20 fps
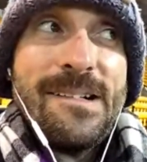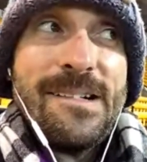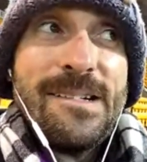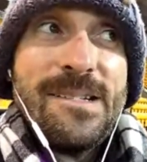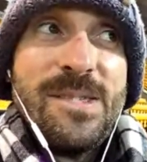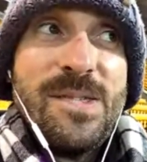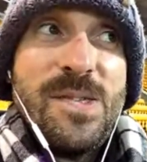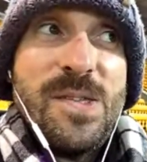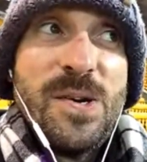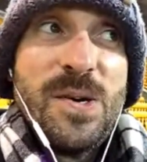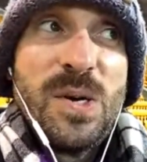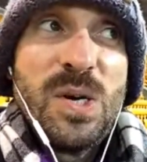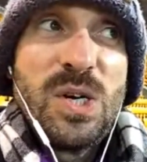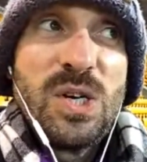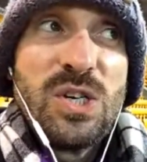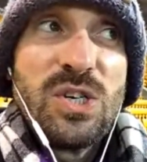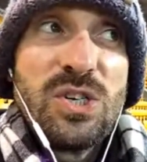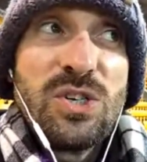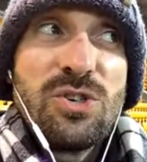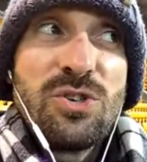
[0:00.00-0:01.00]
Not
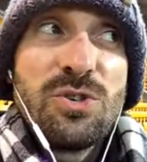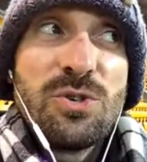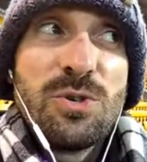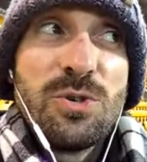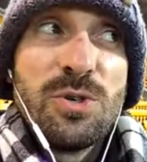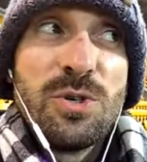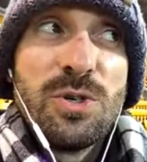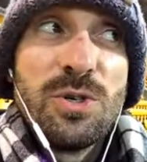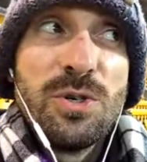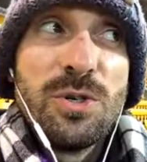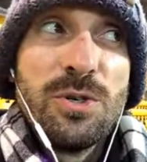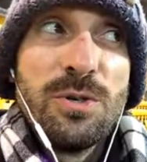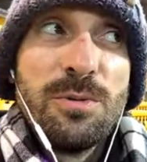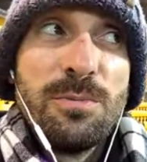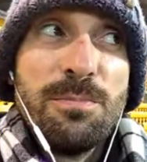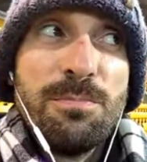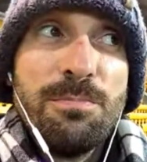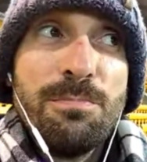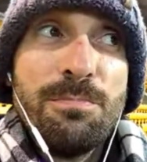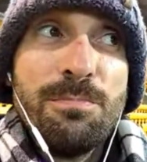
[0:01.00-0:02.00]
sure
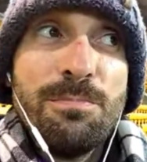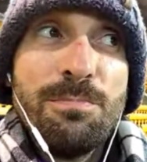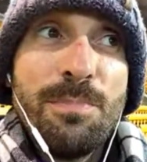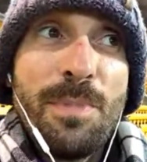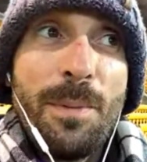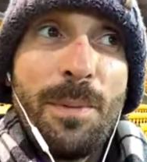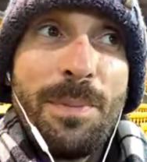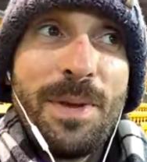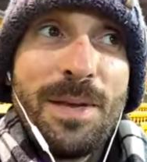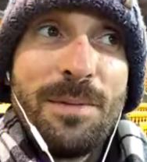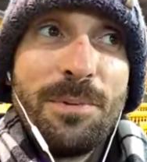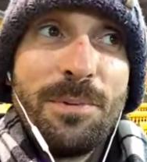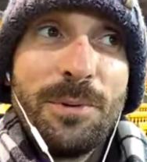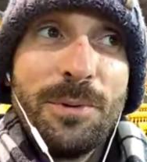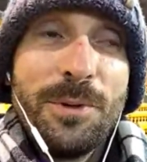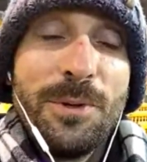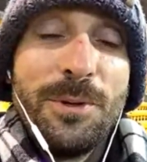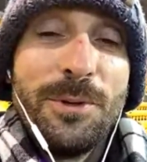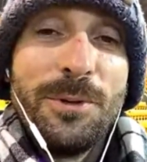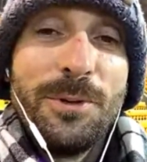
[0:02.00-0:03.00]
the people
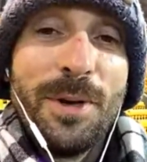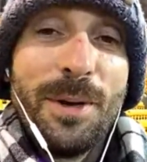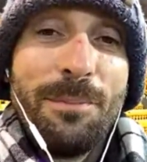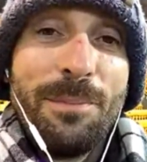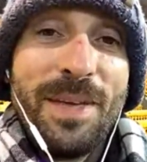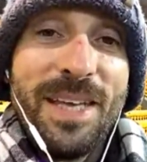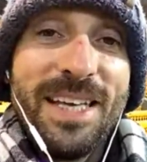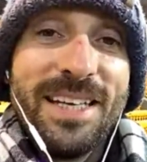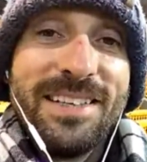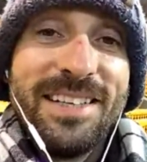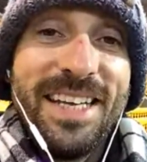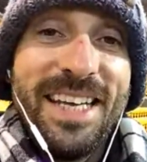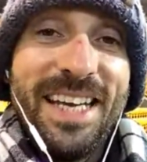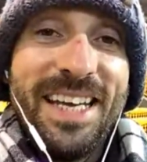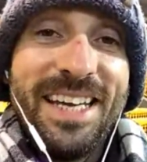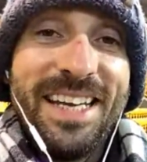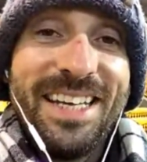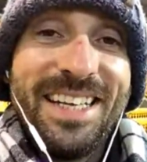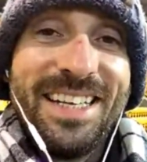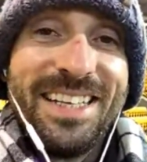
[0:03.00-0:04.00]
who appeared
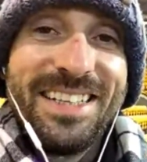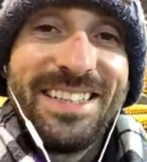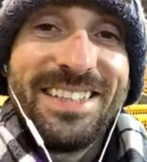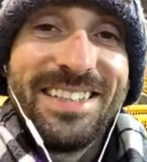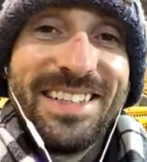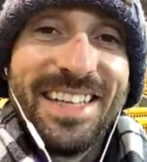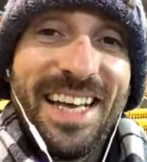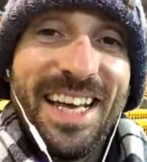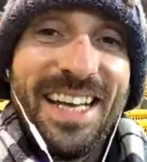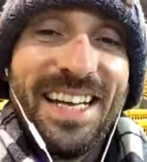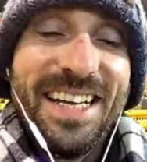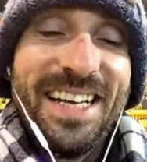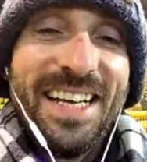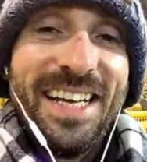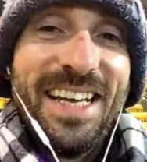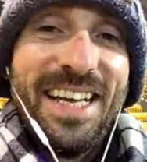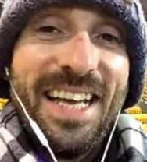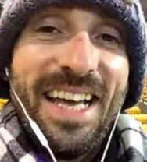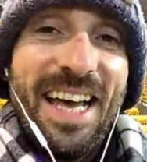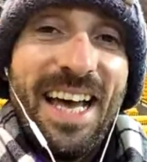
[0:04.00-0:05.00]
here today
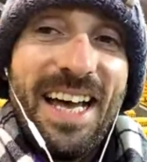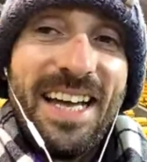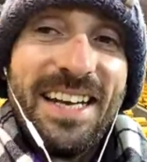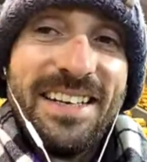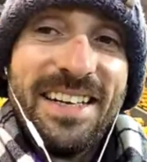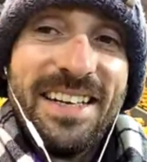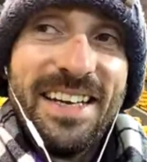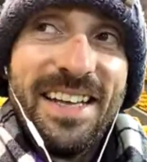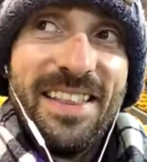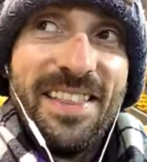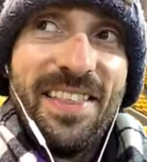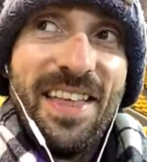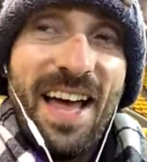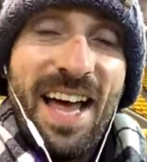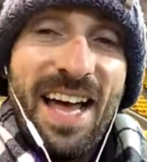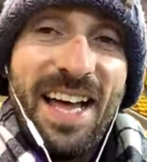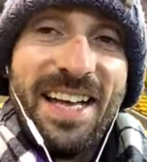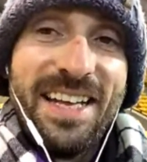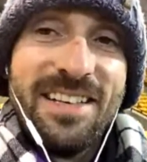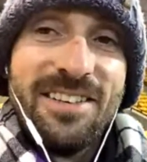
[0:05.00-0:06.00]
had
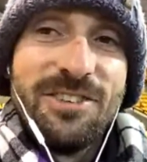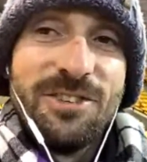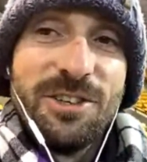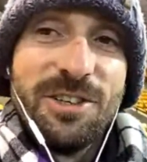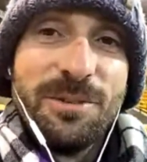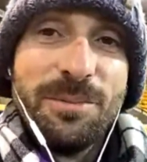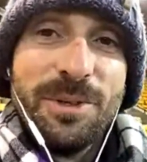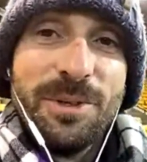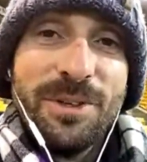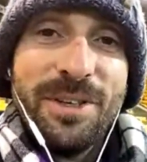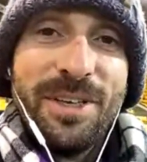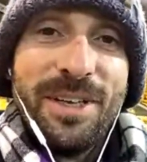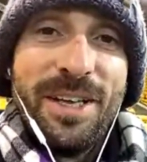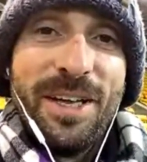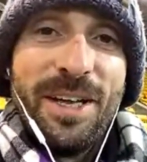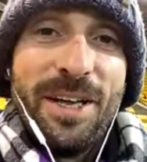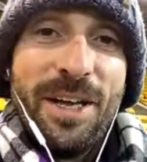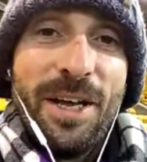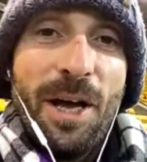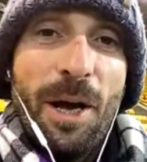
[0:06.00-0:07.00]
that enjoyable
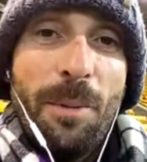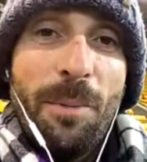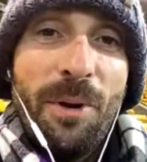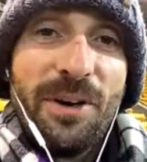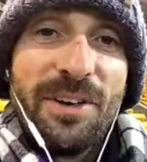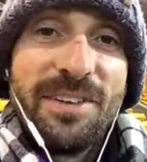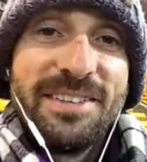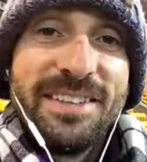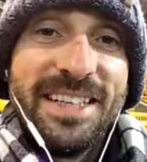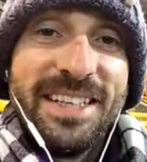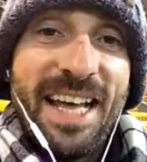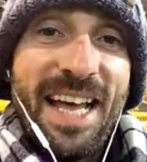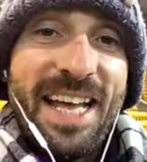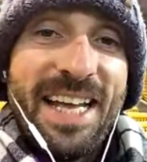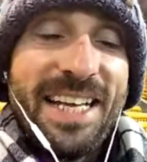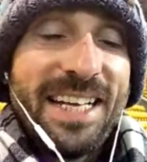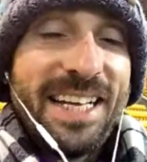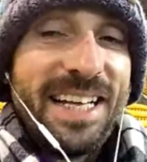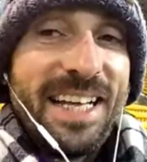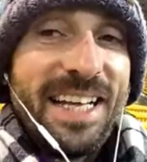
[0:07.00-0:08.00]
a Boxing
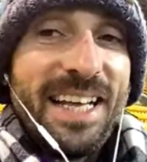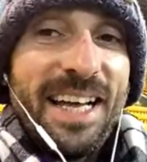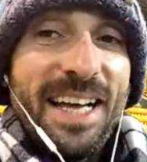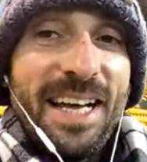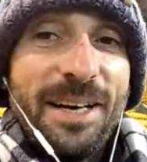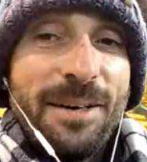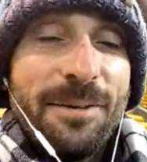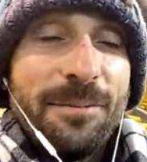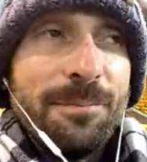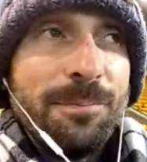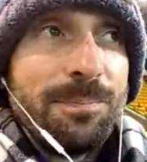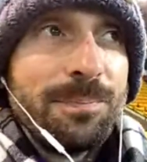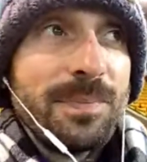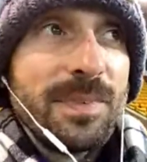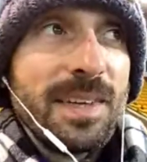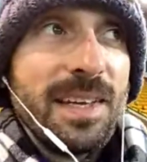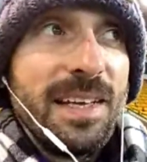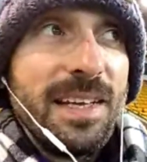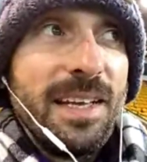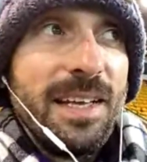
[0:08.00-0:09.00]
Day.
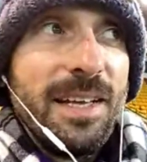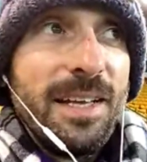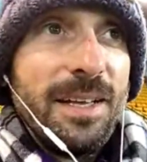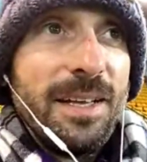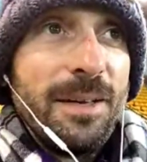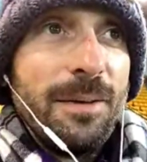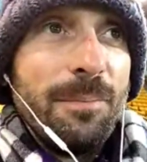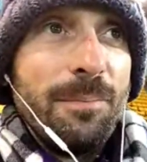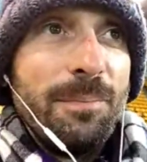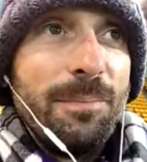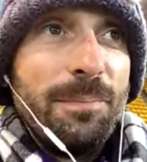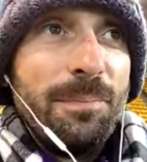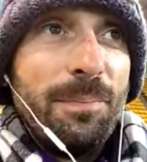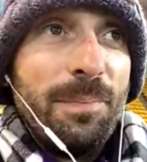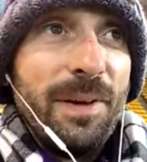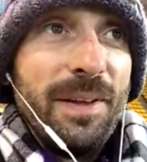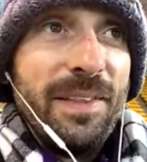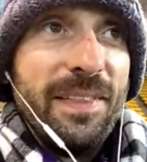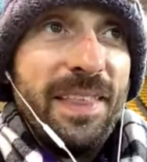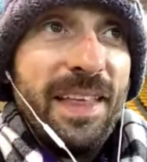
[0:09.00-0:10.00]

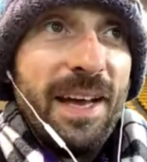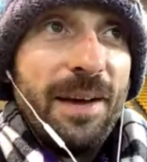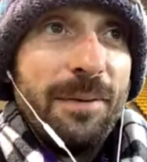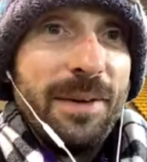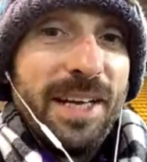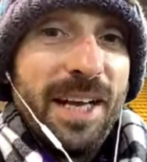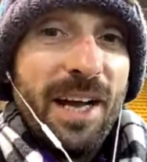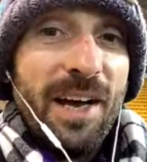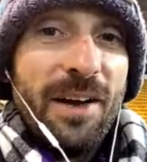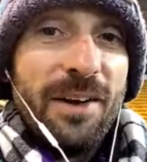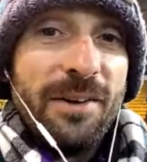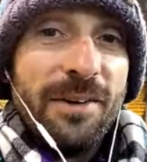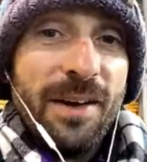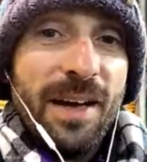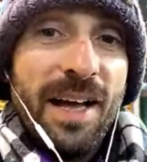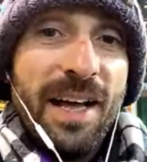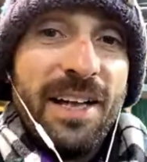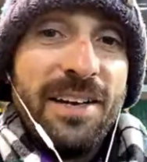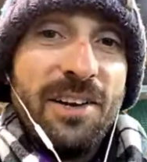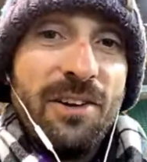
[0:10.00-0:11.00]
But there we go.
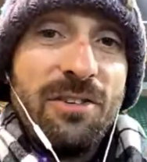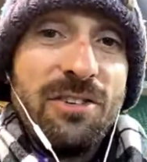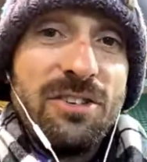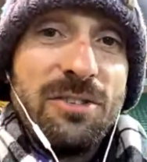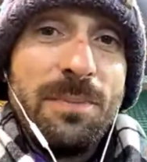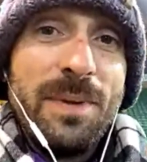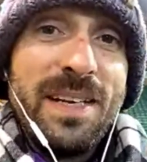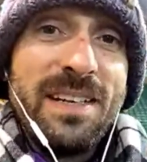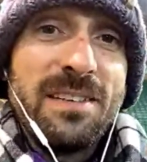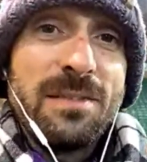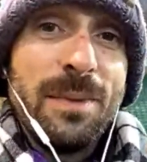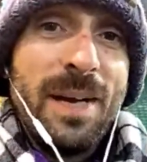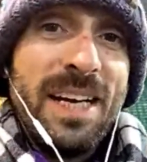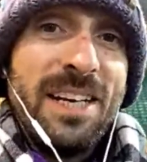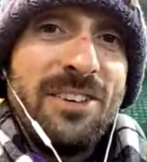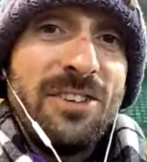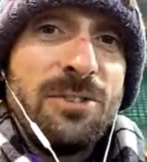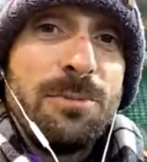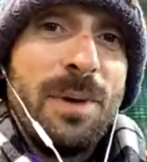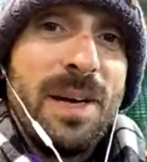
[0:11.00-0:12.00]
Norwich have been
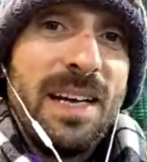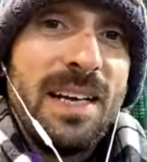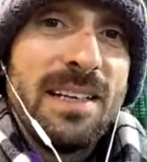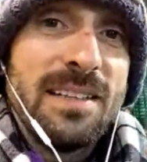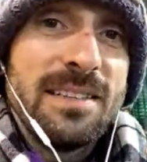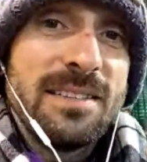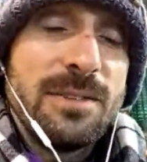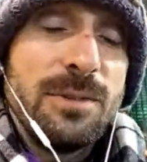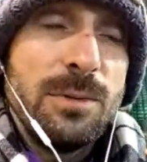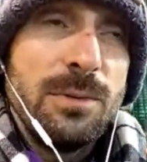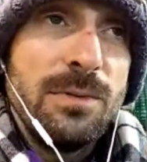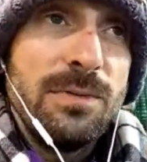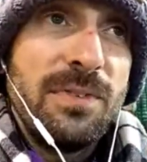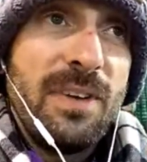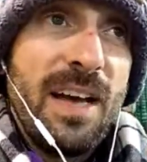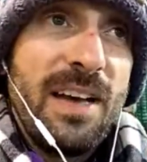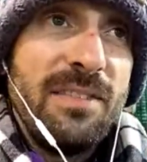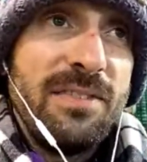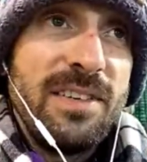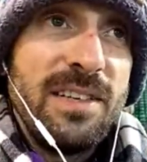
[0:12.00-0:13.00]
smashed by Arsenal
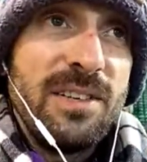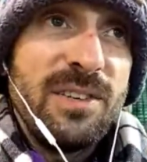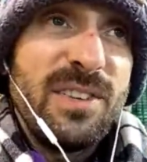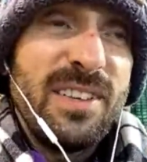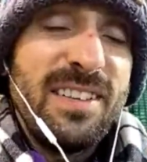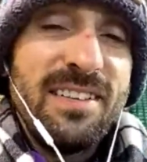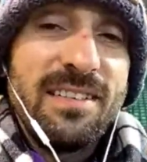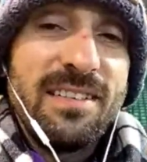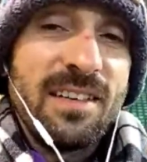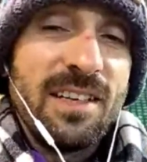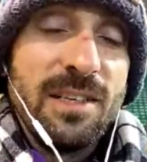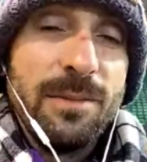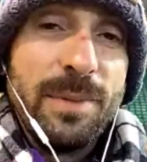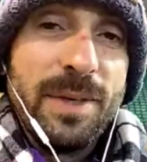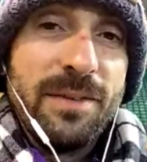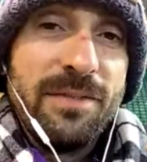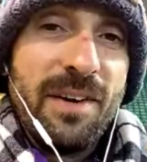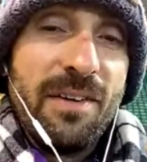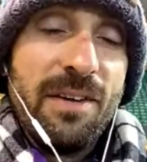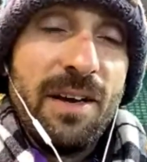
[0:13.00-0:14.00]
5-0. This isn't going to be a
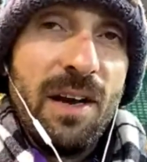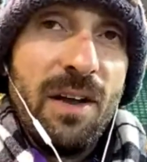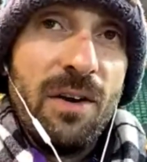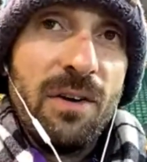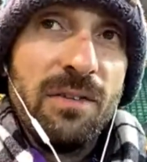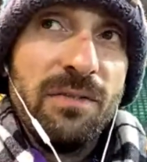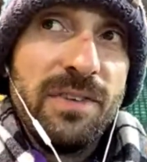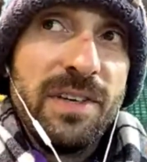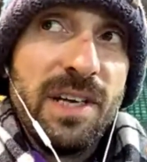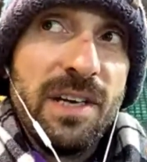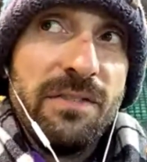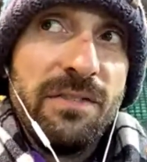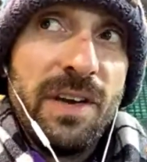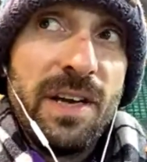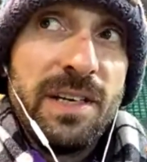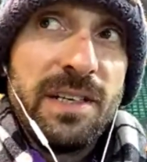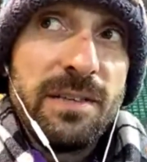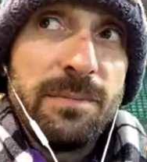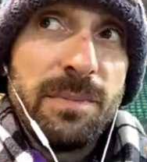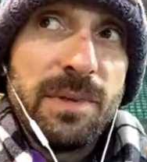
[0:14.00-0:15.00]
very long video
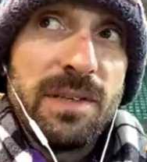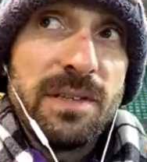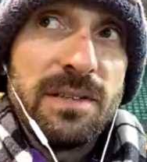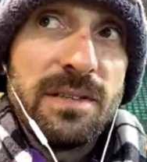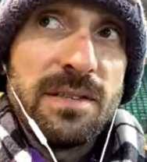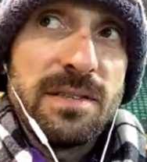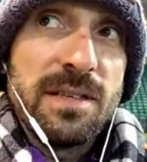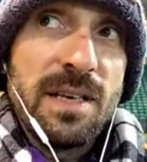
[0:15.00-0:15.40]
verdict because